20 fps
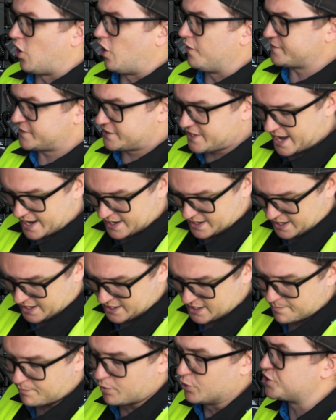offset
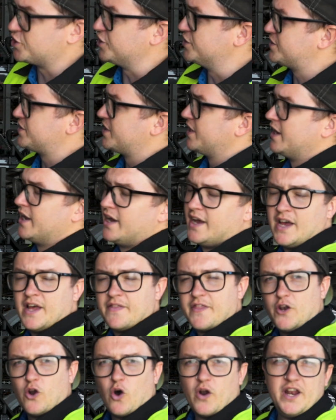in your bushes.
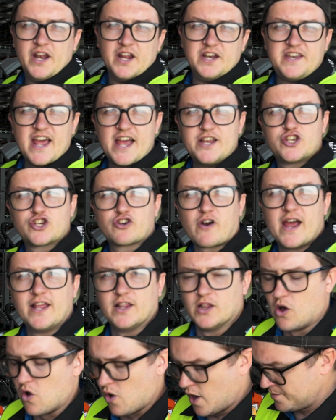They're not in a dead straight
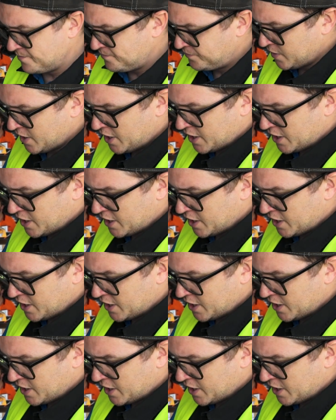line.